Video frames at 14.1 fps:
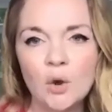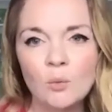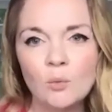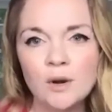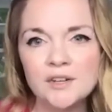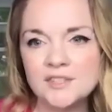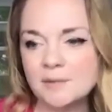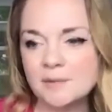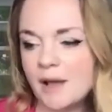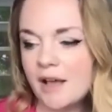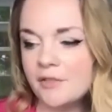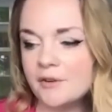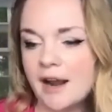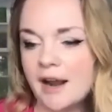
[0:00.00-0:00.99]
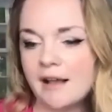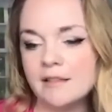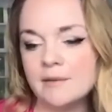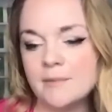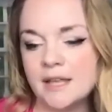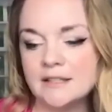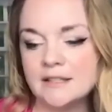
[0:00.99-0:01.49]
What are some other
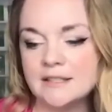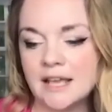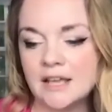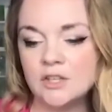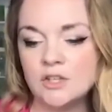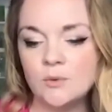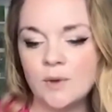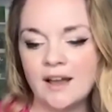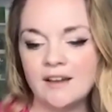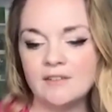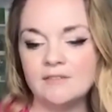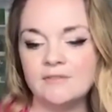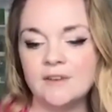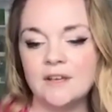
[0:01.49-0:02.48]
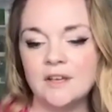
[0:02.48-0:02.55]
elements that you have